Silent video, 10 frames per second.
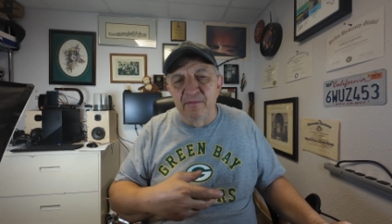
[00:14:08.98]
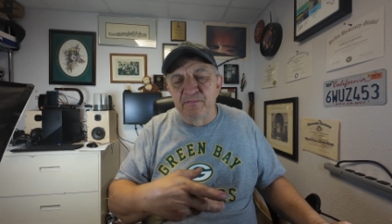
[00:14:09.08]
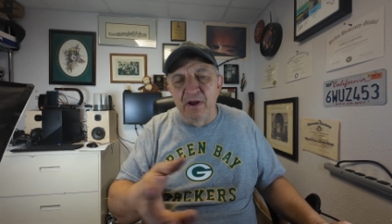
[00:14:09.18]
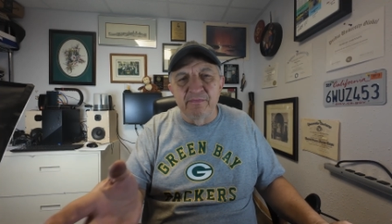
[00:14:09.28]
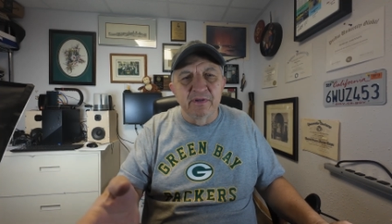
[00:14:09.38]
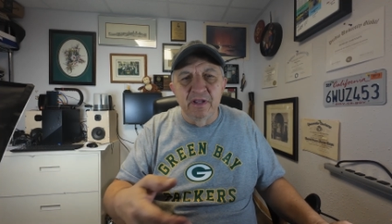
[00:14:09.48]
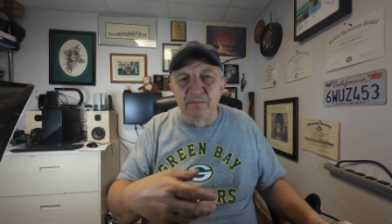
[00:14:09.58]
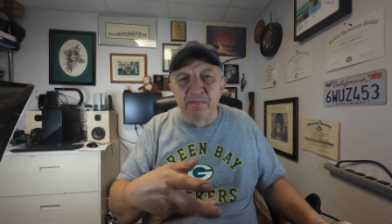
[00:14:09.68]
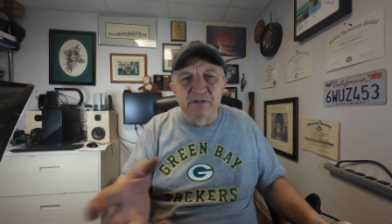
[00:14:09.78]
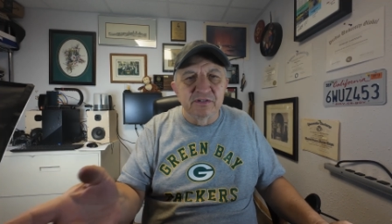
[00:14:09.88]
probably get
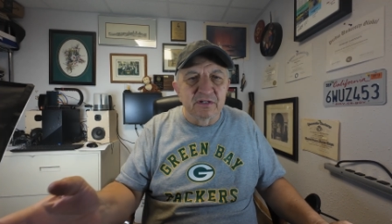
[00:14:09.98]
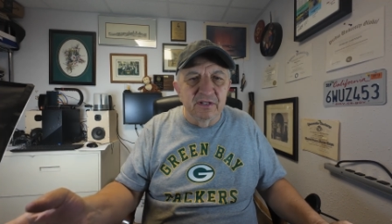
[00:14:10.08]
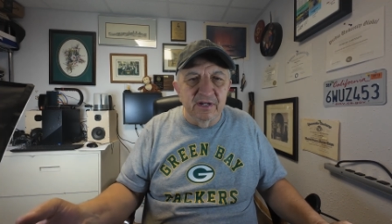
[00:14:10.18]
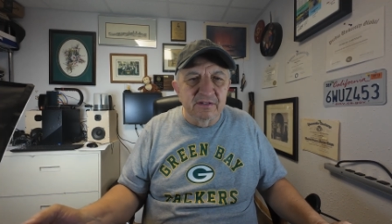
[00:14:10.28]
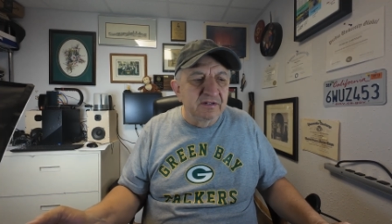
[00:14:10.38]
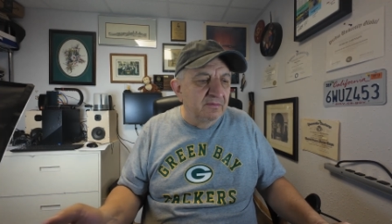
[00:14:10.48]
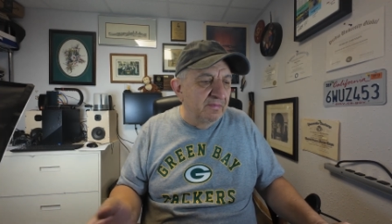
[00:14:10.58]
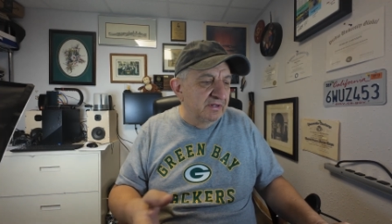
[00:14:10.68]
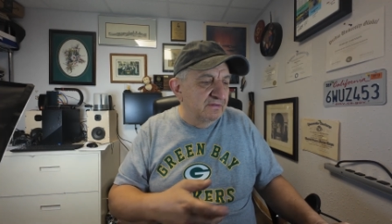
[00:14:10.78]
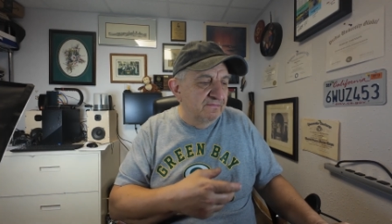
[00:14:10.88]
a bunch of clicks and a
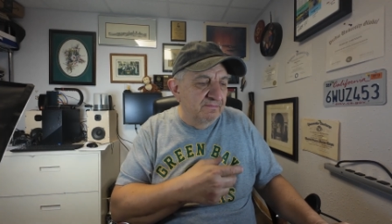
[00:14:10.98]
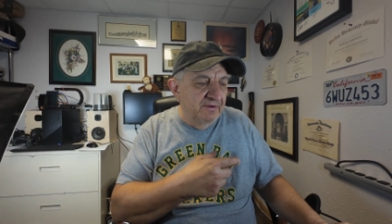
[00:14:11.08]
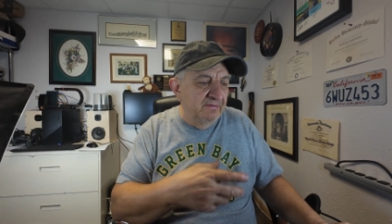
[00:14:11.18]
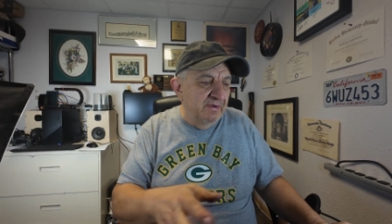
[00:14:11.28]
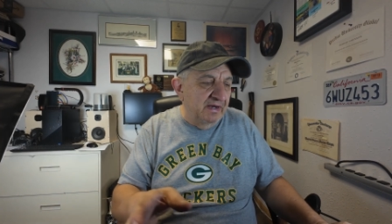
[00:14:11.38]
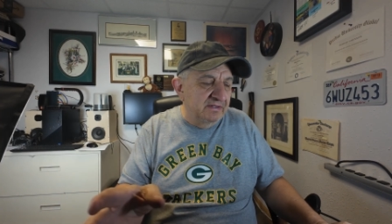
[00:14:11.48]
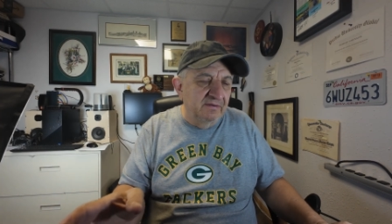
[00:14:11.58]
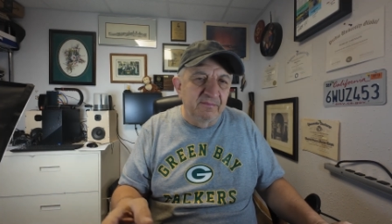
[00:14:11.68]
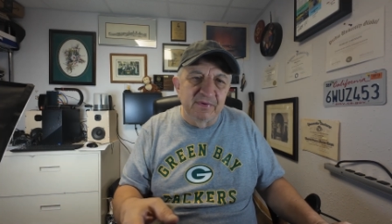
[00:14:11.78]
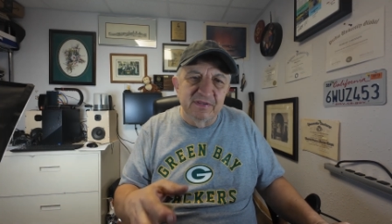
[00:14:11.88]
bunch of feedback,
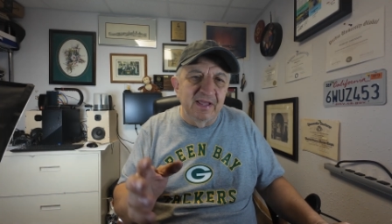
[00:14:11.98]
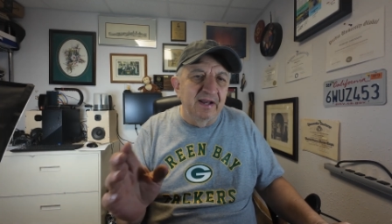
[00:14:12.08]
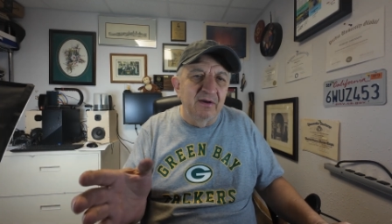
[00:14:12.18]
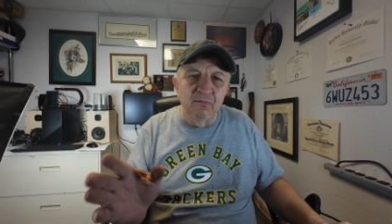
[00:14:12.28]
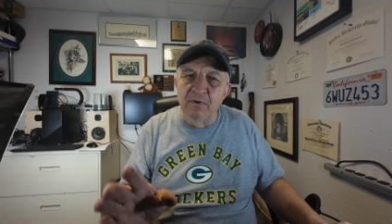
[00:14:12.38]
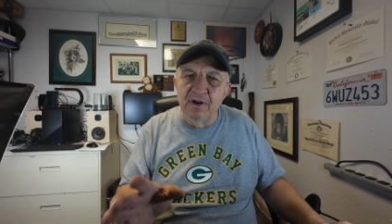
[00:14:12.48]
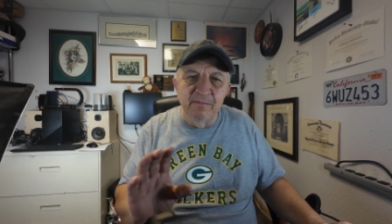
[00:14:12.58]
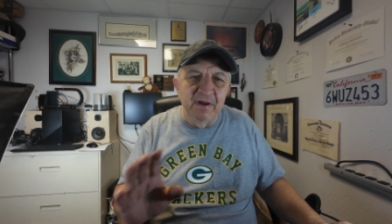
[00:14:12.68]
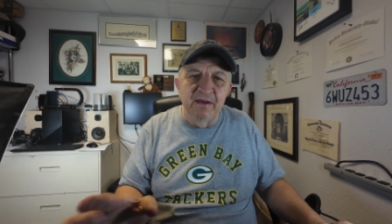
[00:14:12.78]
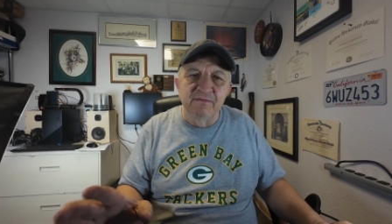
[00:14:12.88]
but that ain't what
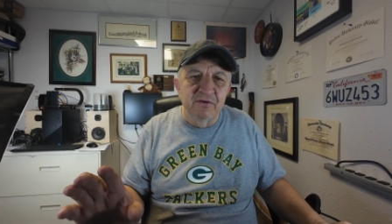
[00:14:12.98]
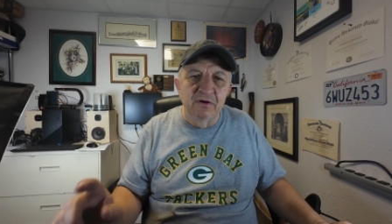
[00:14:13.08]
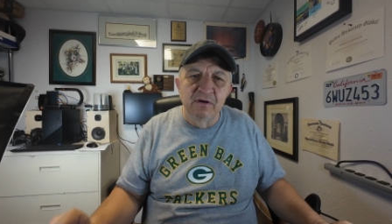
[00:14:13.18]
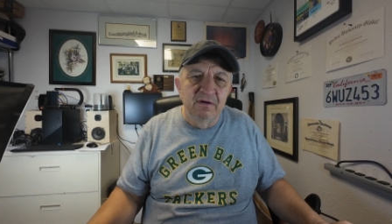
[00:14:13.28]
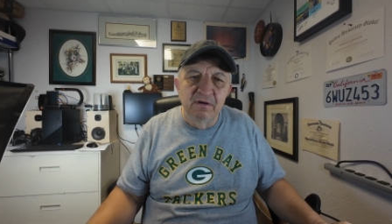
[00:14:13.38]
I'm after.